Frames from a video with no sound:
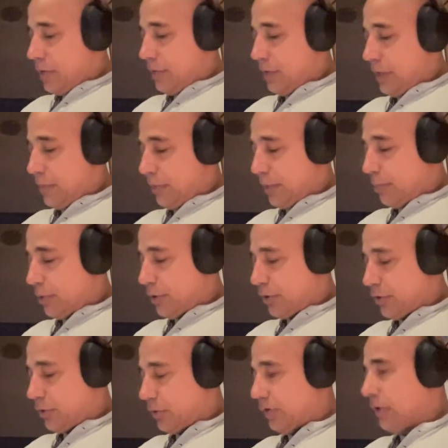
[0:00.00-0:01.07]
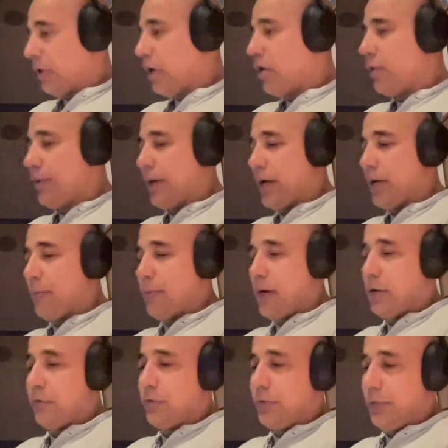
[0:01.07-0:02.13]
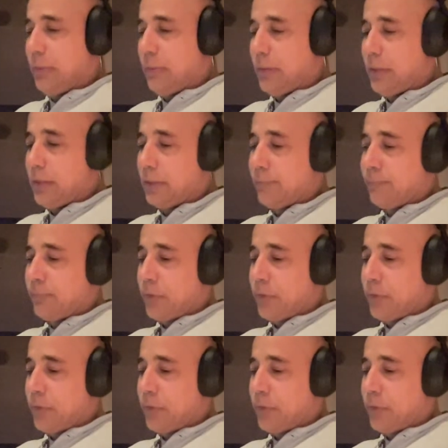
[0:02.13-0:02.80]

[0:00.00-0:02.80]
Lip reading: The blood pressure was low. He had a mild anemia.